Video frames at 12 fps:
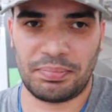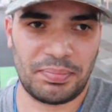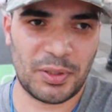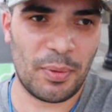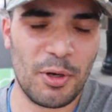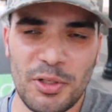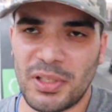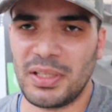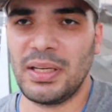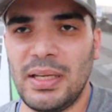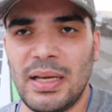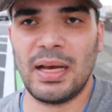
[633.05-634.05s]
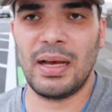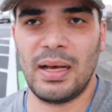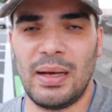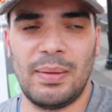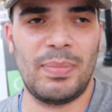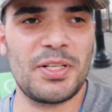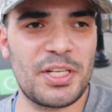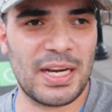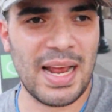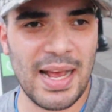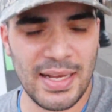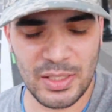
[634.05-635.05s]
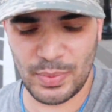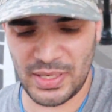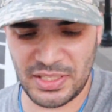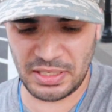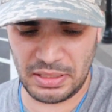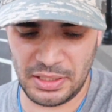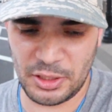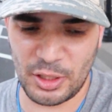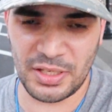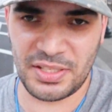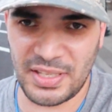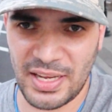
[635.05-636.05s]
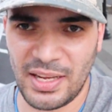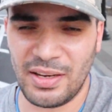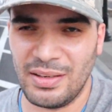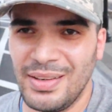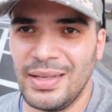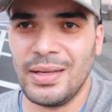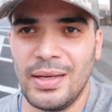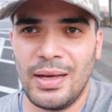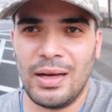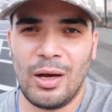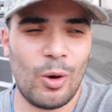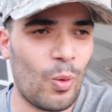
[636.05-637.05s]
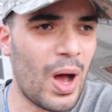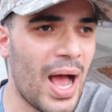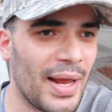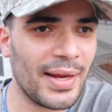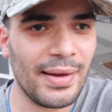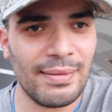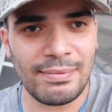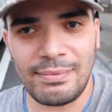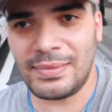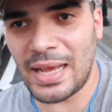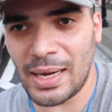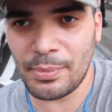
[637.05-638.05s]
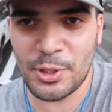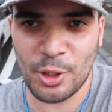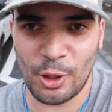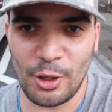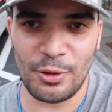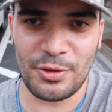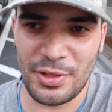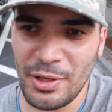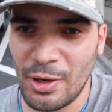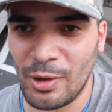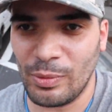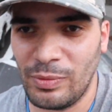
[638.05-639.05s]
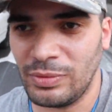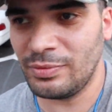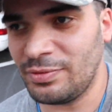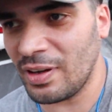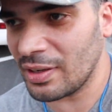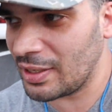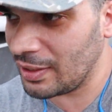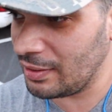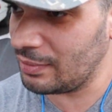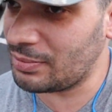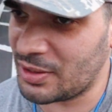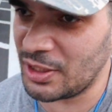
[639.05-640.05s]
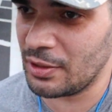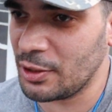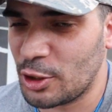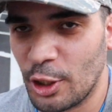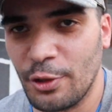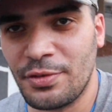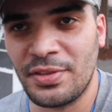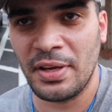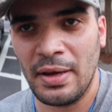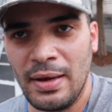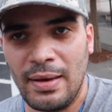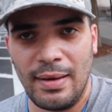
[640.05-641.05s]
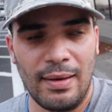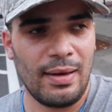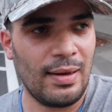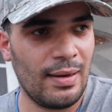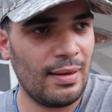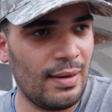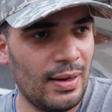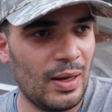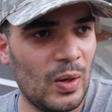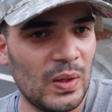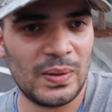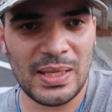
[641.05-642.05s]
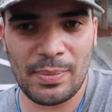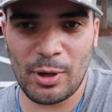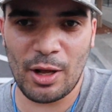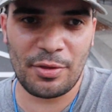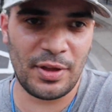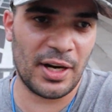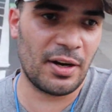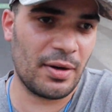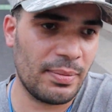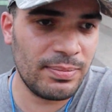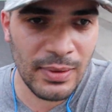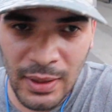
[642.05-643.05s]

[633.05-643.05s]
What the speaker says: supposedly a bunch of guys basically dressed in Hawaiian type shirts, funky, silly shirts. And they brought their